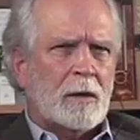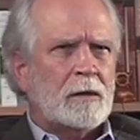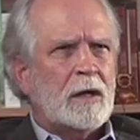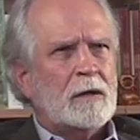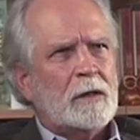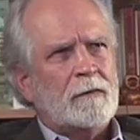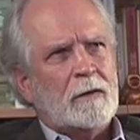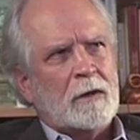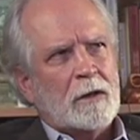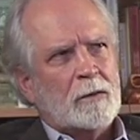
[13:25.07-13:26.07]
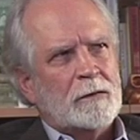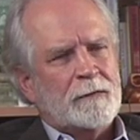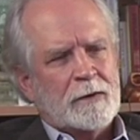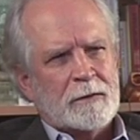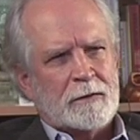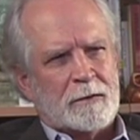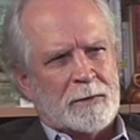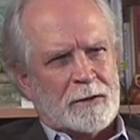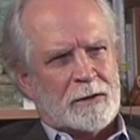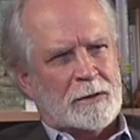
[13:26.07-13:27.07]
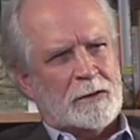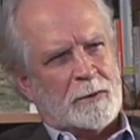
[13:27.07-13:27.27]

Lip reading: Well, and that's a lot of what friends are about, isn't it?